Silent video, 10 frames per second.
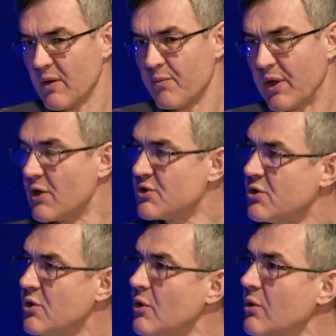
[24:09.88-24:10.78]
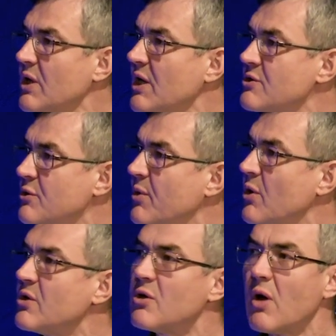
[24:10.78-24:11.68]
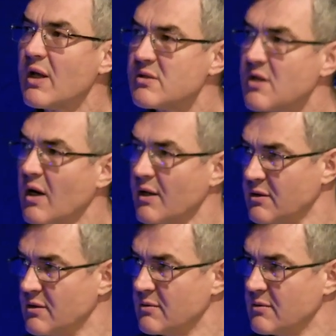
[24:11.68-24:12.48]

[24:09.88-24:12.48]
Because you need to be on the right side.